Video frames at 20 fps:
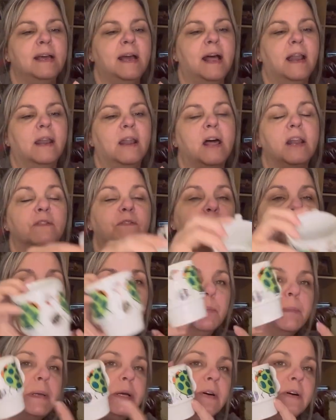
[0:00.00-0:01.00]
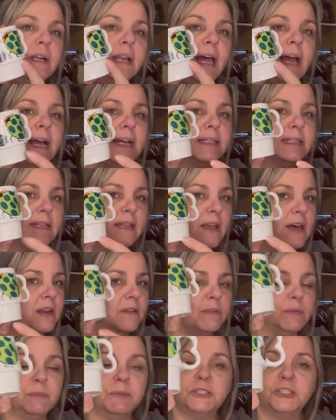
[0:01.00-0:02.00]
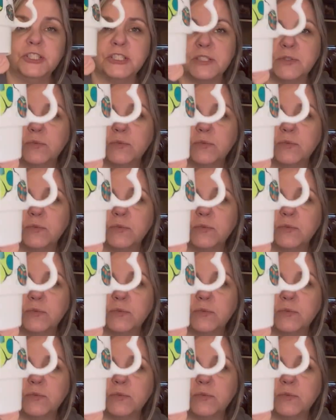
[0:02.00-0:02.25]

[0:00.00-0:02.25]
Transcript: A lot of them are milk glass, a lot of them are just